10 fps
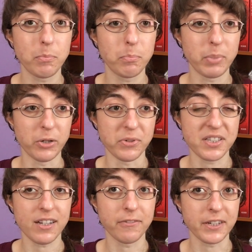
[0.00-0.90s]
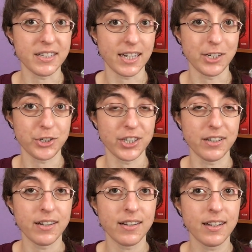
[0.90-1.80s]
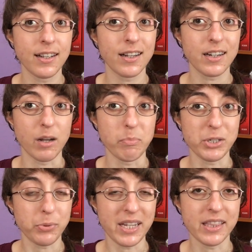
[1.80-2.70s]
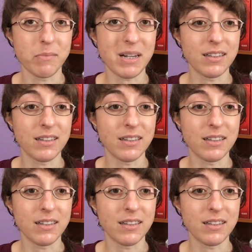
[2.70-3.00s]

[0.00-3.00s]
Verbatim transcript: bones of contention come between them a